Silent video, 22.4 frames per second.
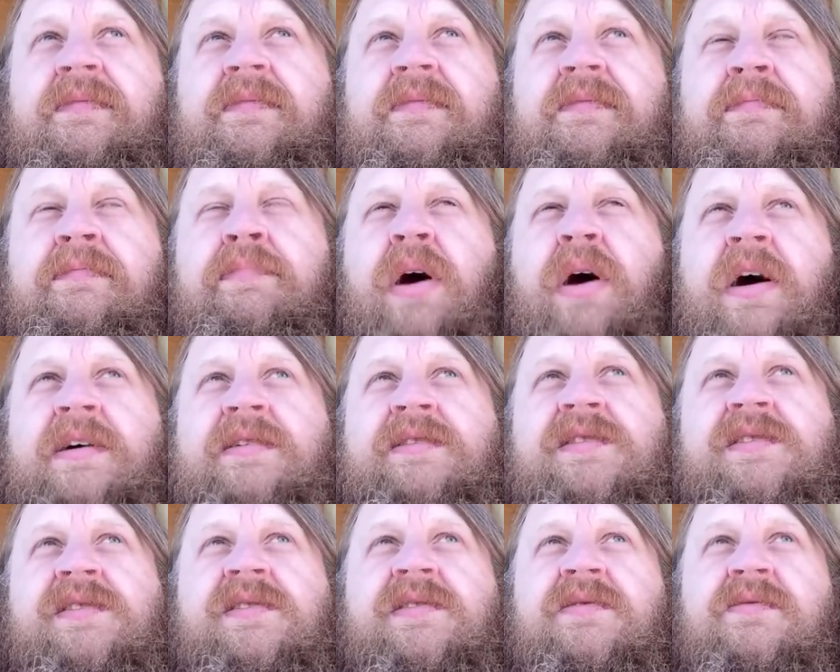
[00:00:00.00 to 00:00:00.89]

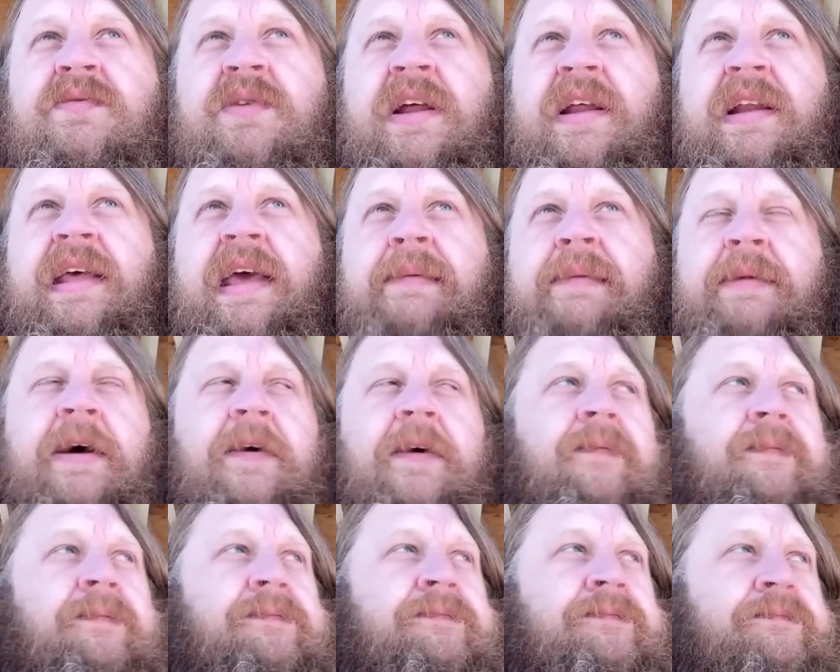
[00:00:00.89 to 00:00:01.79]
buzz when it came
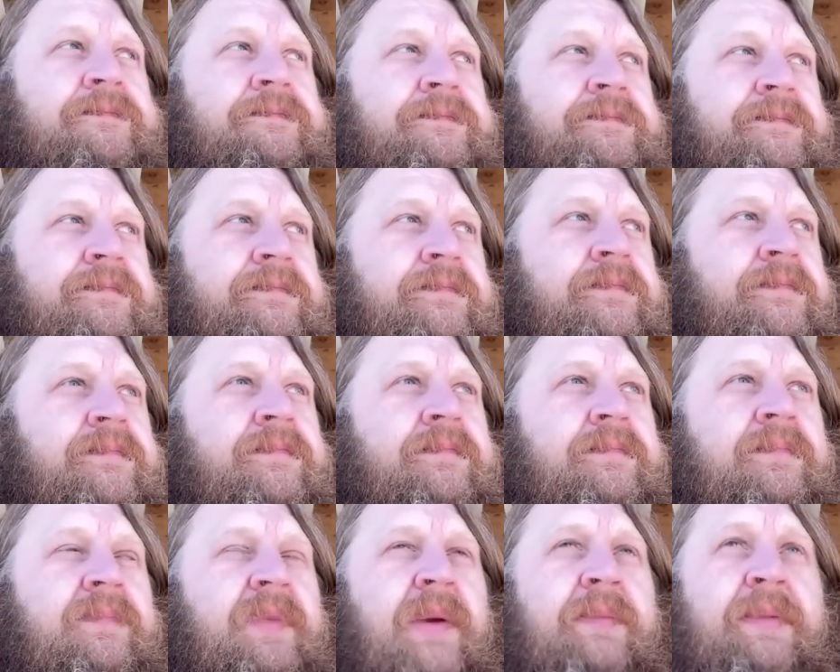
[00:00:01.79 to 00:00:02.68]
out,
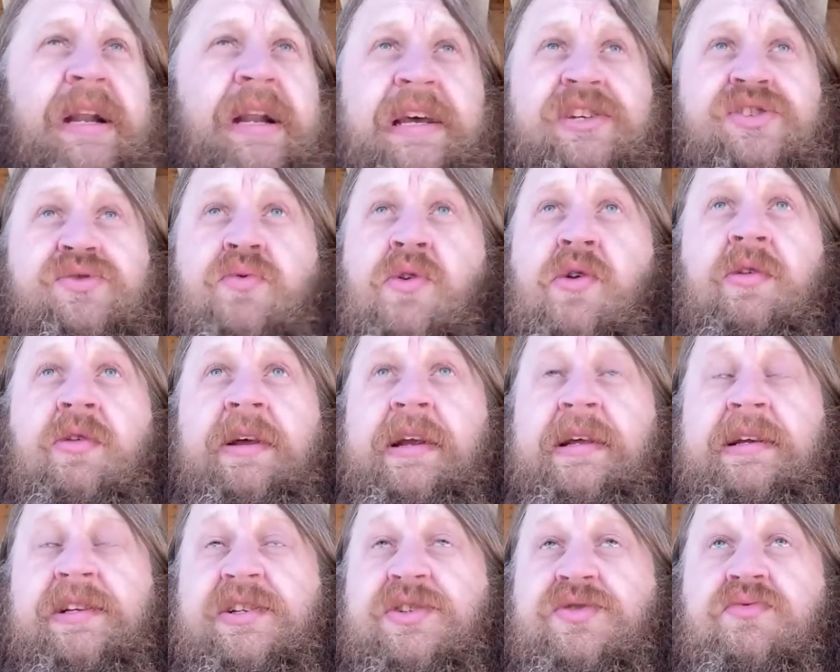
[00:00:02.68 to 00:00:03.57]
but his role in
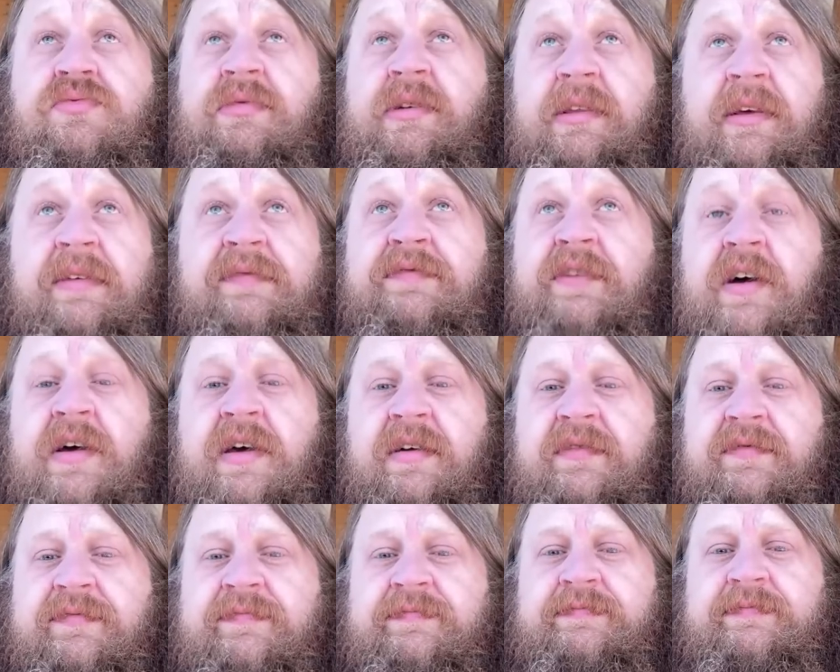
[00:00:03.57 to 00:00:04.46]
it is really
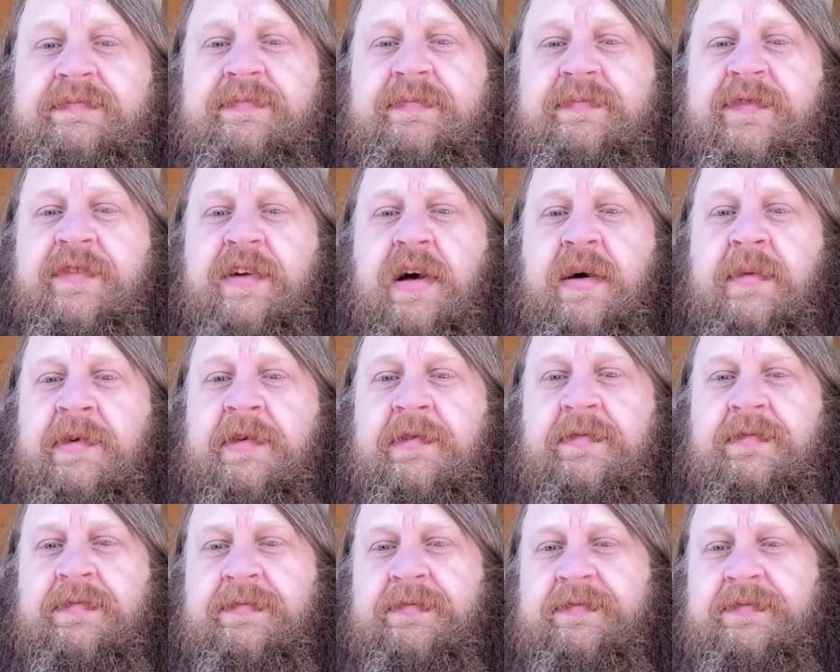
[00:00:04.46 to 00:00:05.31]
fucking phenomenal.